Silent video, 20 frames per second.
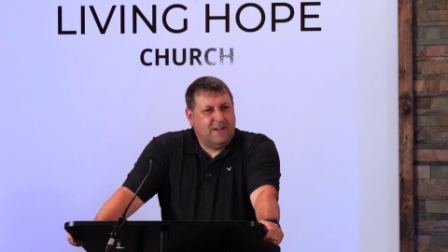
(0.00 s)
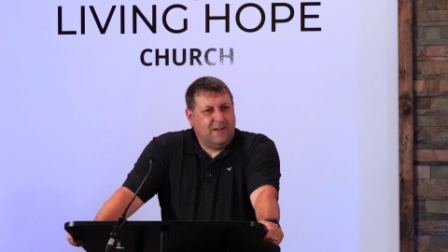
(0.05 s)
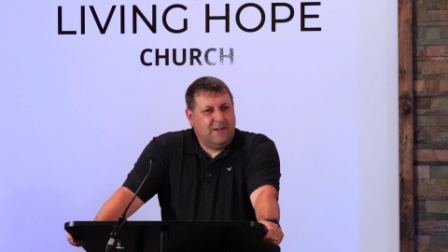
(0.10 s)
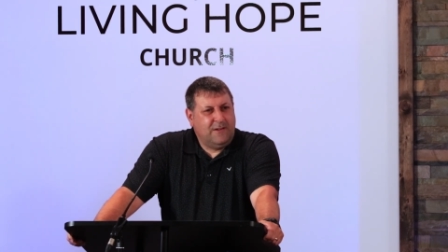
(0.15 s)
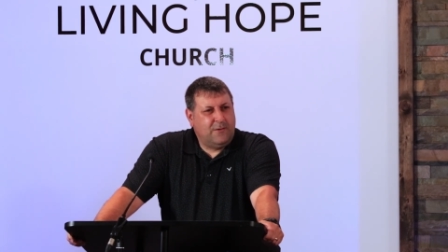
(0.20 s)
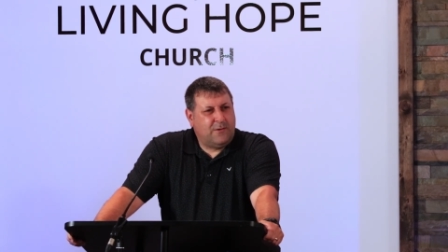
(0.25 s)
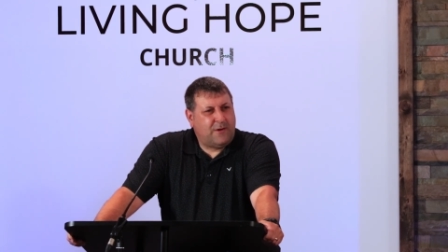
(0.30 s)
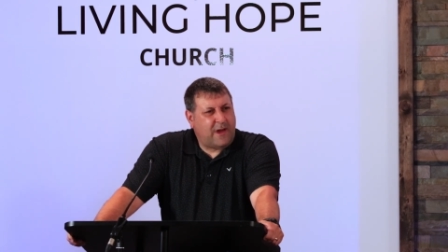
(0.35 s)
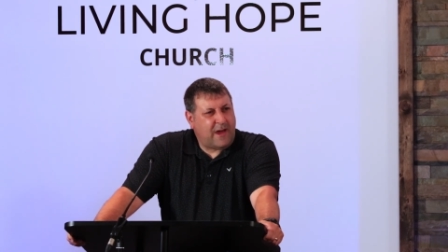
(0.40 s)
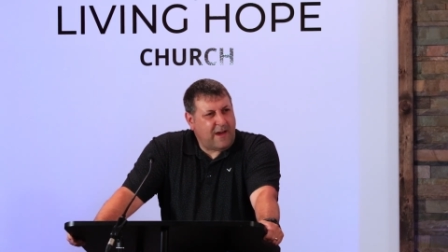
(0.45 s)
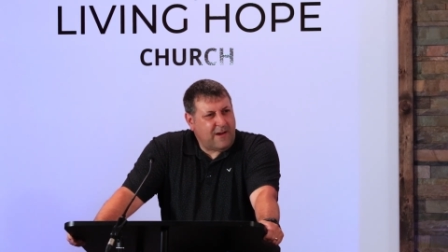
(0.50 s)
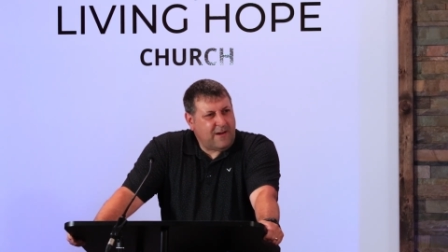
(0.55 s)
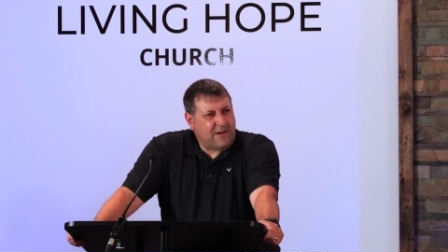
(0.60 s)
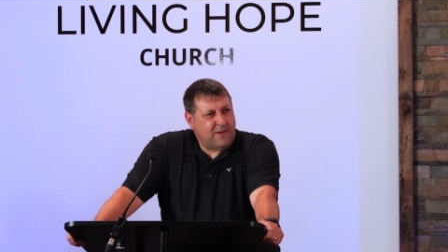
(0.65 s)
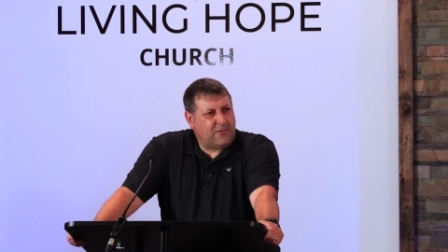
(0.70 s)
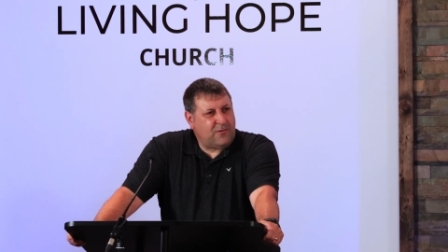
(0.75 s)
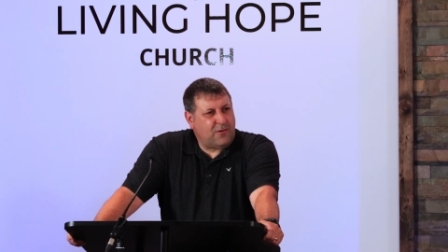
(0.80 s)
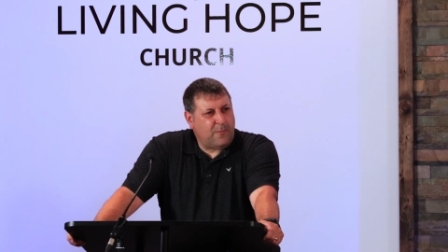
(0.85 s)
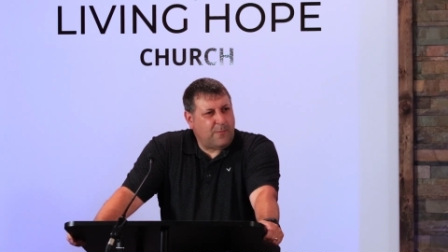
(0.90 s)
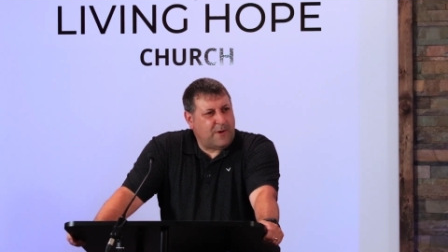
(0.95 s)
You care
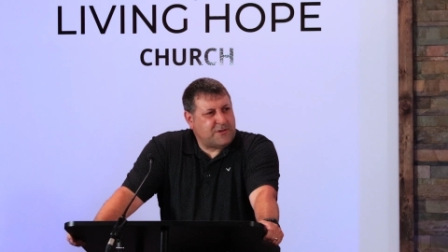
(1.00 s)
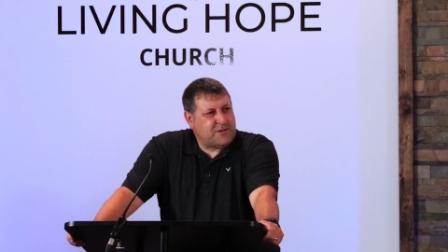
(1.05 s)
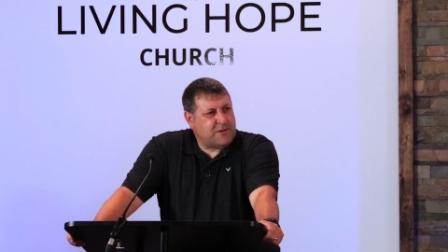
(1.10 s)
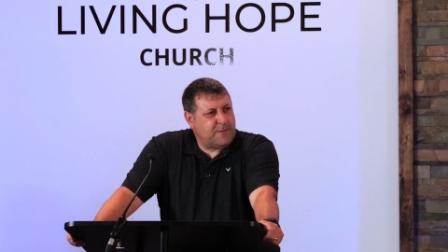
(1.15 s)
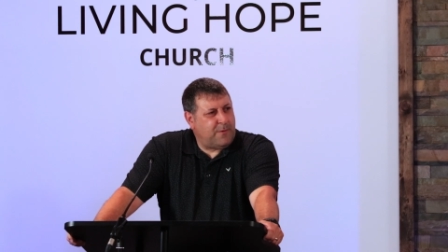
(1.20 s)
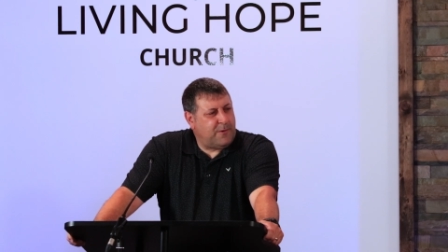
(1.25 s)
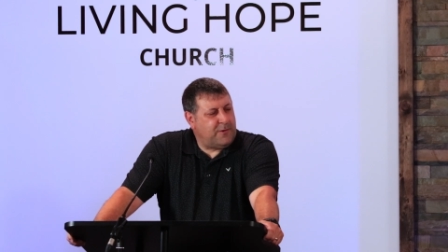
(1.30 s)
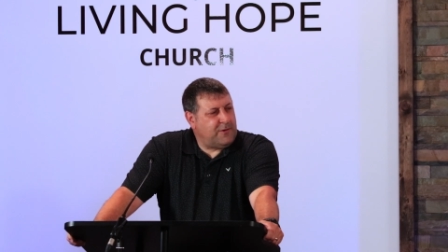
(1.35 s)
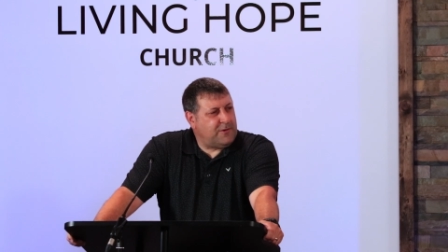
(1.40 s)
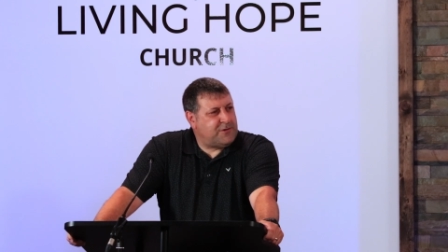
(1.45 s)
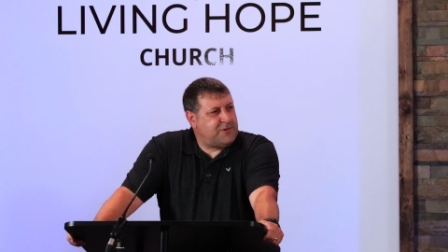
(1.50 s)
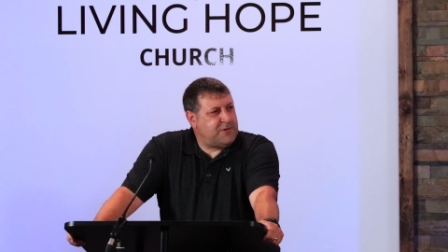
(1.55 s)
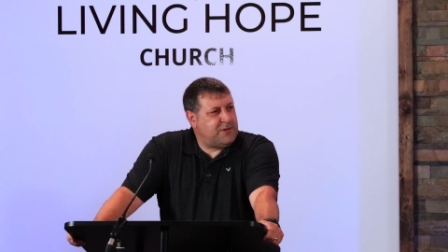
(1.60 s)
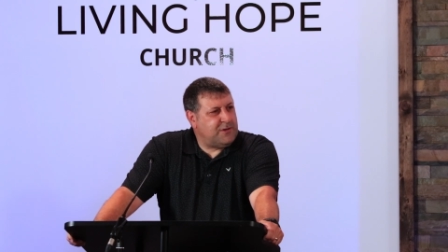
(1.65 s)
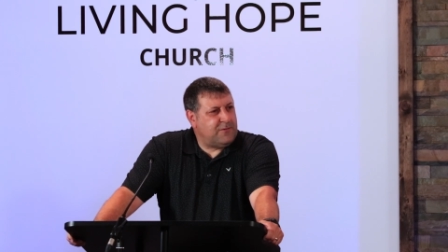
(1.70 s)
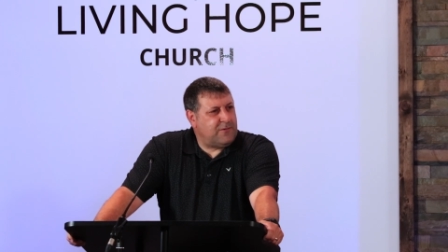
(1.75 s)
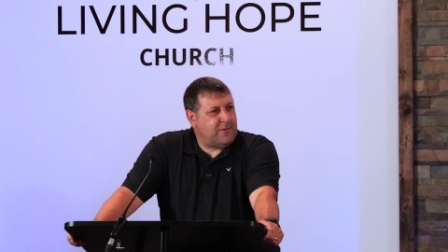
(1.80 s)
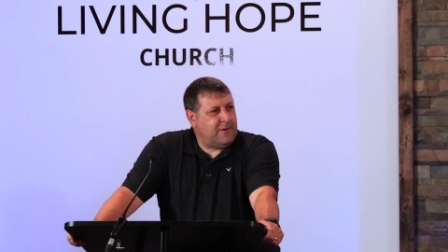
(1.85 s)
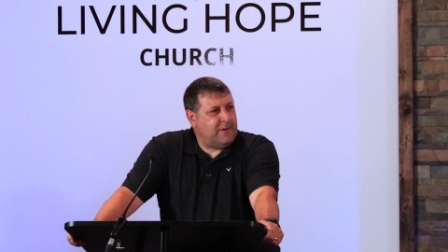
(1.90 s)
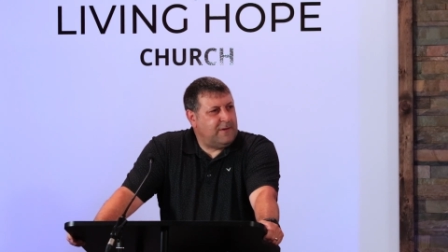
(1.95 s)
so much about your
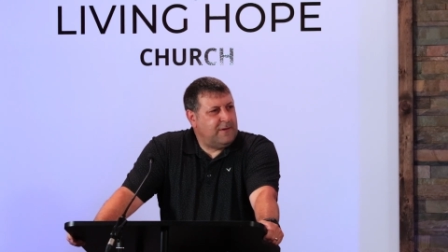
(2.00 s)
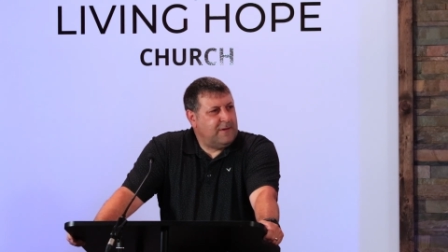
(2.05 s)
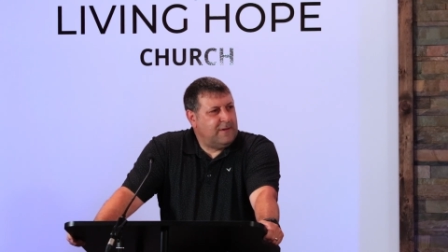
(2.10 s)
children